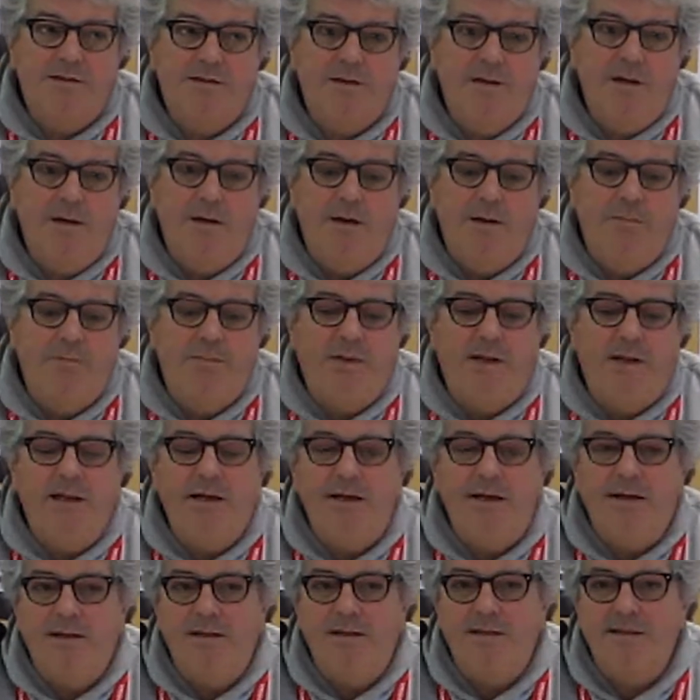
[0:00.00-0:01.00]
a
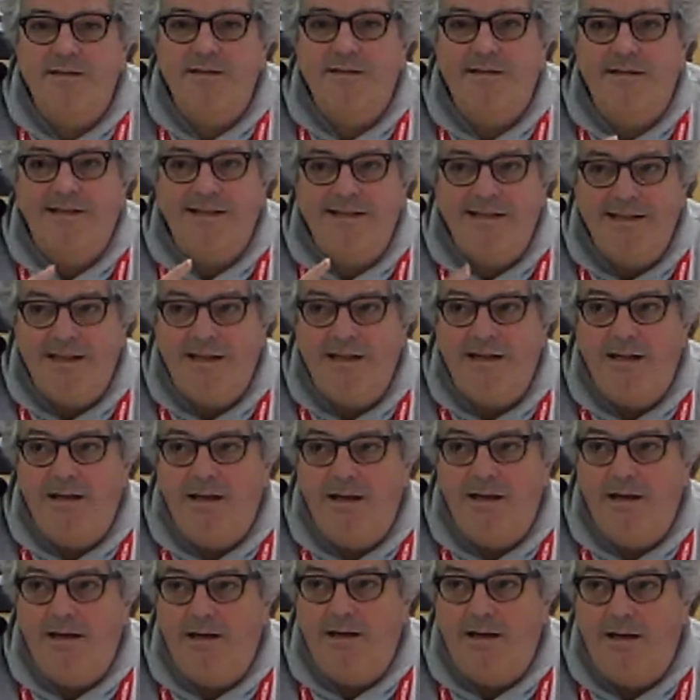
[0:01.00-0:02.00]
player doesn't
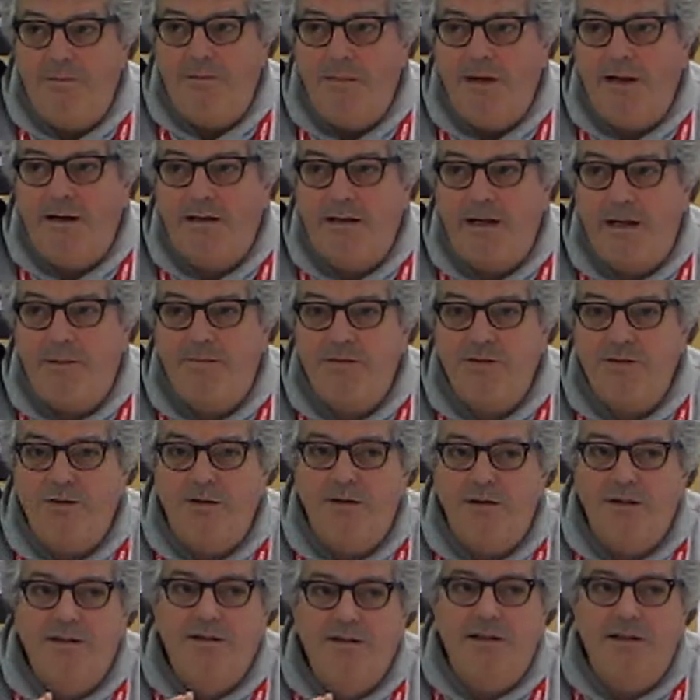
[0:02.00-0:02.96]
see a capture,